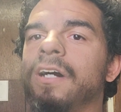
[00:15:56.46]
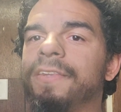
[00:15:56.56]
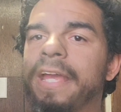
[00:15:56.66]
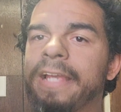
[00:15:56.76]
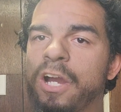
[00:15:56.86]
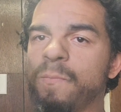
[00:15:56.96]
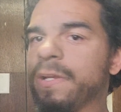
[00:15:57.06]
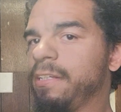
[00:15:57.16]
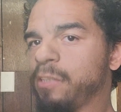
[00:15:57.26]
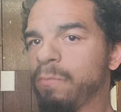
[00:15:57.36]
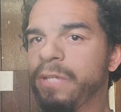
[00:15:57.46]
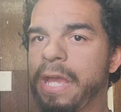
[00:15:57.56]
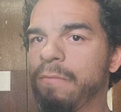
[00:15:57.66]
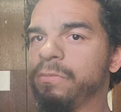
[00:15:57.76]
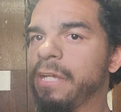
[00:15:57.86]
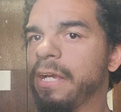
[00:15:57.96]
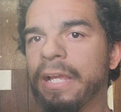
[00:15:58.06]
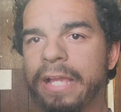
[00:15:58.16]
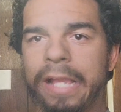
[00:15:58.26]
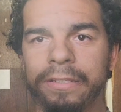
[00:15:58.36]
They help me sometimes. I
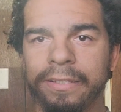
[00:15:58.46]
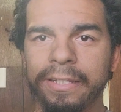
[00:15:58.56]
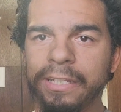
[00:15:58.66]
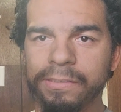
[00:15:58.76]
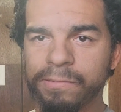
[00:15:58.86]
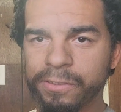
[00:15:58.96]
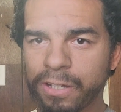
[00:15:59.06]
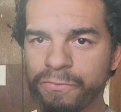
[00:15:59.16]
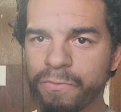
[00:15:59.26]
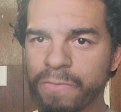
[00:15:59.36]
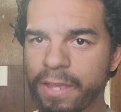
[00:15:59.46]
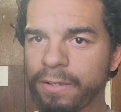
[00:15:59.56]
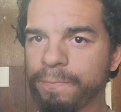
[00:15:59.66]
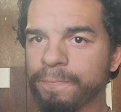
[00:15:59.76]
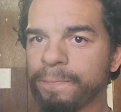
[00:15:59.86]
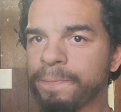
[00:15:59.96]
occasionally get some stuff from them.